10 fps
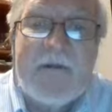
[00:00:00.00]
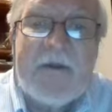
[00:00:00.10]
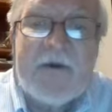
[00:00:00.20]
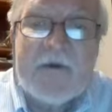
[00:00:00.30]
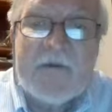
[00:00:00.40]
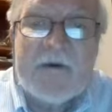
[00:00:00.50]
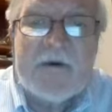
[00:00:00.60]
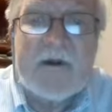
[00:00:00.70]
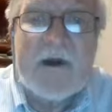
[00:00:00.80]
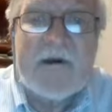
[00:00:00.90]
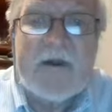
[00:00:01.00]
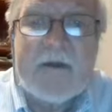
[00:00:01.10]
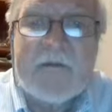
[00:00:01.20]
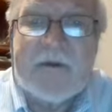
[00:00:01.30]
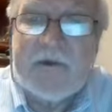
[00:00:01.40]
and universal
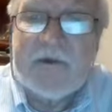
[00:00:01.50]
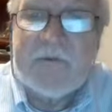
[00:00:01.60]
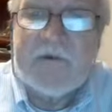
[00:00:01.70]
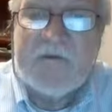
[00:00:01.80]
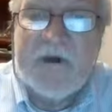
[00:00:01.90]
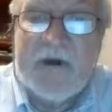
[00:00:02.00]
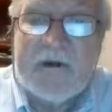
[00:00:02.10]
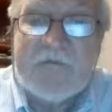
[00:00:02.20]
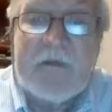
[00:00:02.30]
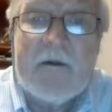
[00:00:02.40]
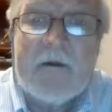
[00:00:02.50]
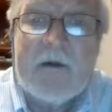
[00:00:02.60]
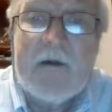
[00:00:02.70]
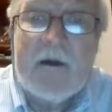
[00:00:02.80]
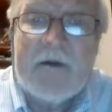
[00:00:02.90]
concepts in interpretive writing. So
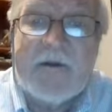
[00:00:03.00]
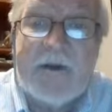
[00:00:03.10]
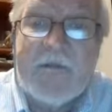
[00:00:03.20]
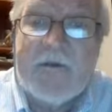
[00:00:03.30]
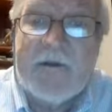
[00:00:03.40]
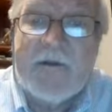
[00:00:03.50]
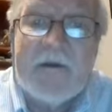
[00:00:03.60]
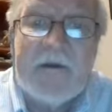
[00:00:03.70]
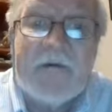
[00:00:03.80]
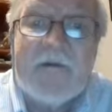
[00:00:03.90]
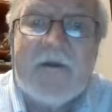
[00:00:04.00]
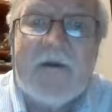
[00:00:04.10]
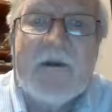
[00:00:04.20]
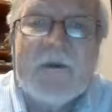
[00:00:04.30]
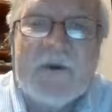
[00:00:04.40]
I'll see you with
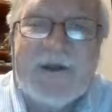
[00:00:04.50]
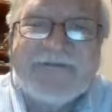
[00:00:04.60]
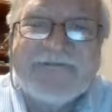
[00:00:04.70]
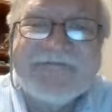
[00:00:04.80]
Unit 3.